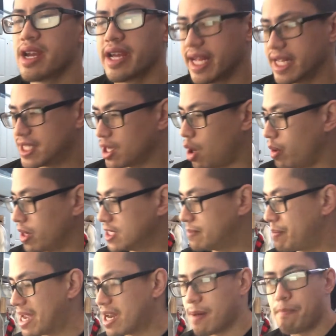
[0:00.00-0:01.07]
It's always
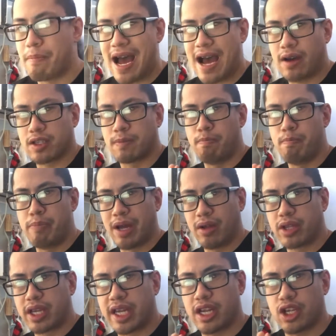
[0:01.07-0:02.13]
been about
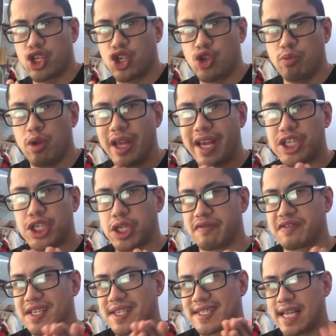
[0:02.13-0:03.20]
building accumulation of
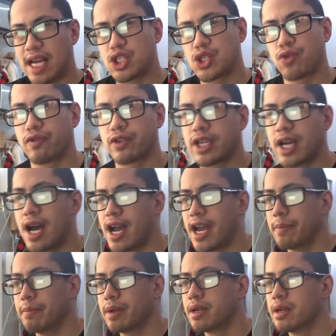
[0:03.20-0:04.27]
success over time.